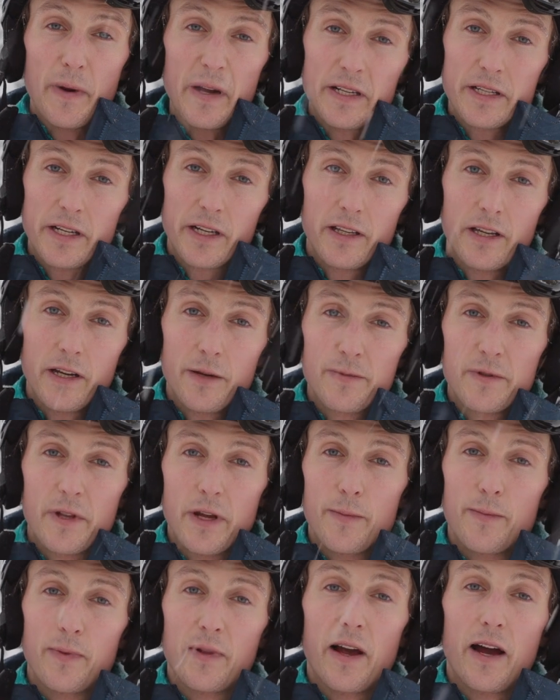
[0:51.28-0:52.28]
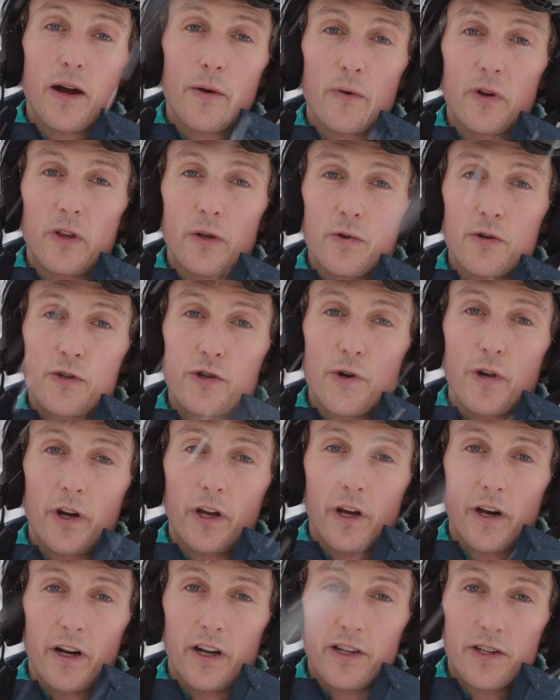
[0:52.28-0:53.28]
basic tips that apply whether you're
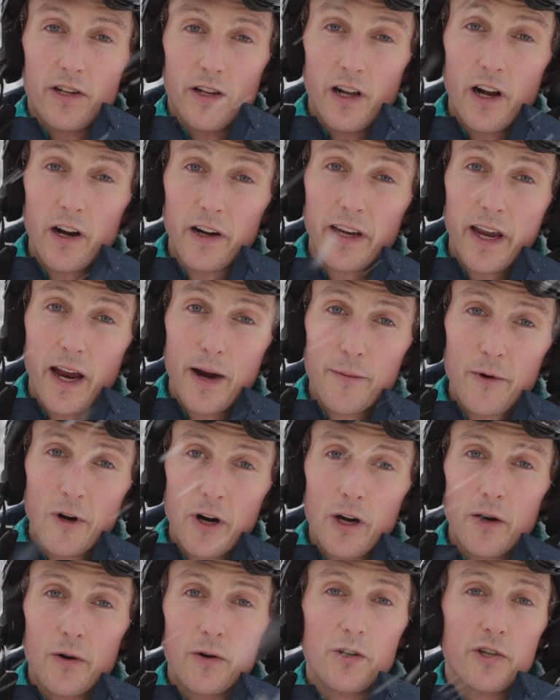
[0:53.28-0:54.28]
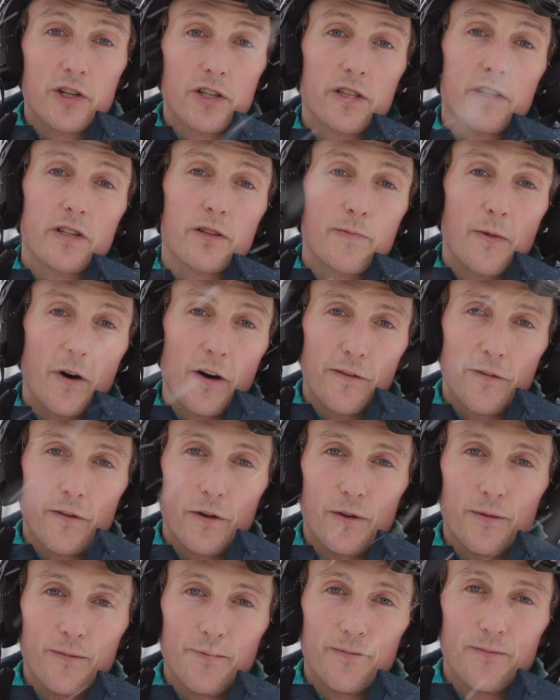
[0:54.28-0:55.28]
shooting on an SLR camera or just a
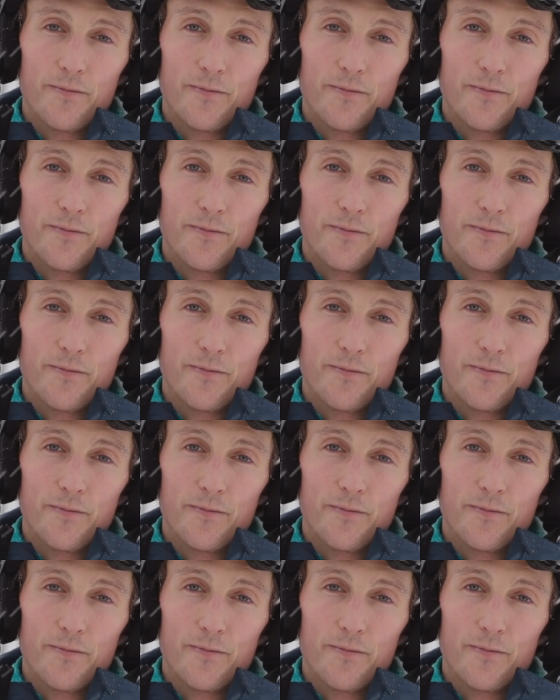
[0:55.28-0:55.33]
smartphone.